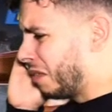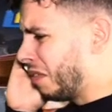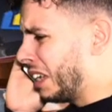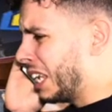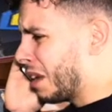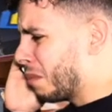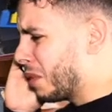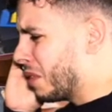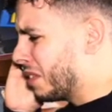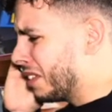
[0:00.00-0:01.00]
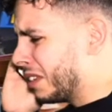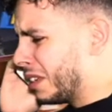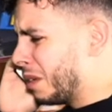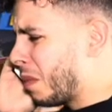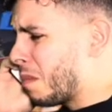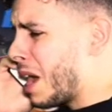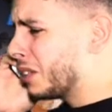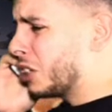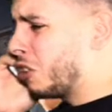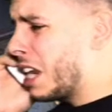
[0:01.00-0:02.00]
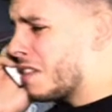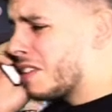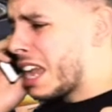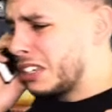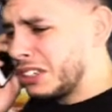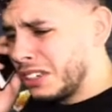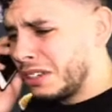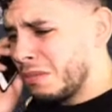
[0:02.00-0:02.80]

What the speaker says: Infinity and beyond. But Miles, the trailer reaction.